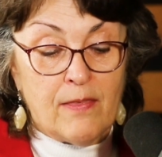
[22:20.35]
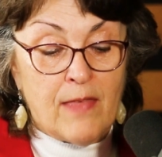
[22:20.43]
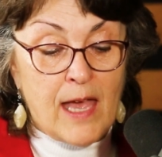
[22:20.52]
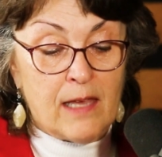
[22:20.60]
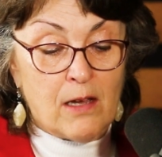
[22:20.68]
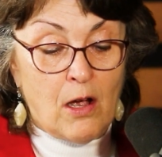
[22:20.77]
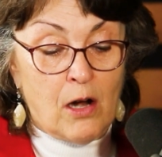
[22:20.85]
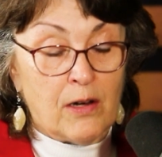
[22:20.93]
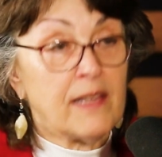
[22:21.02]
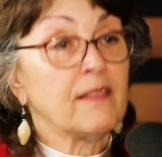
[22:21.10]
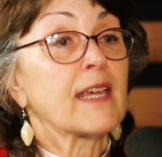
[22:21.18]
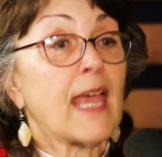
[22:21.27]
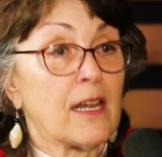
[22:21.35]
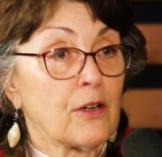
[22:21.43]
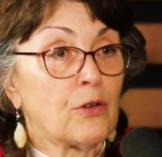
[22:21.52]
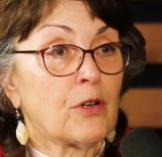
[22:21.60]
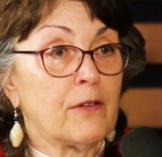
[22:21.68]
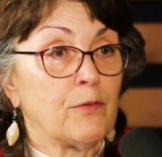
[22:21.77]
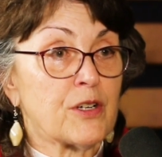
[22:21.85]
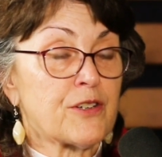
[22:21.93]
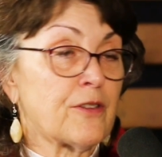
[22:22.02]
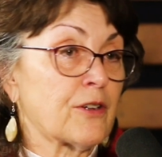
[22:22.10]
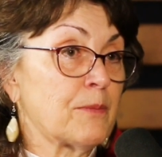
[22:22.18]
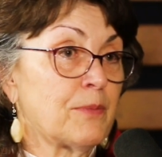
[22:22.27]
that are in the category of
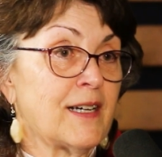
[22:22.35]
which they're